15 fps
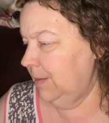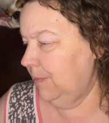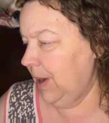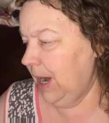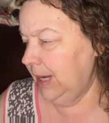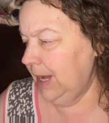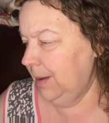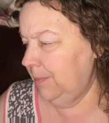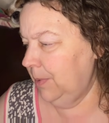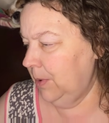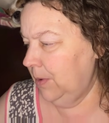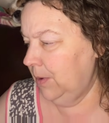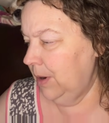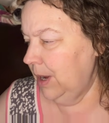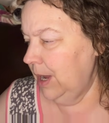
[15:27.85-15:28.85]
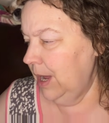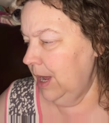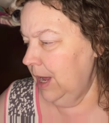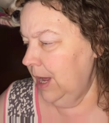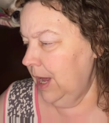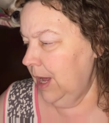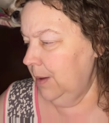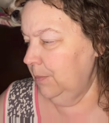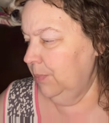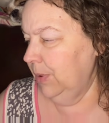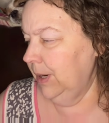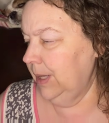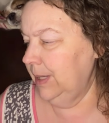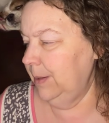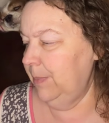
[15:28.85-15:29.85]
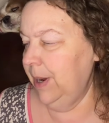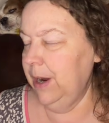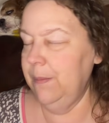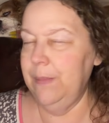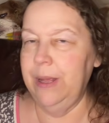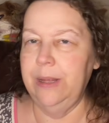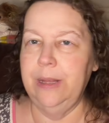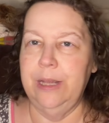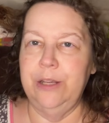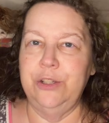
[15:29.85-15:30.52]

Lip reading: pineapple, and Prickly Pear Medley.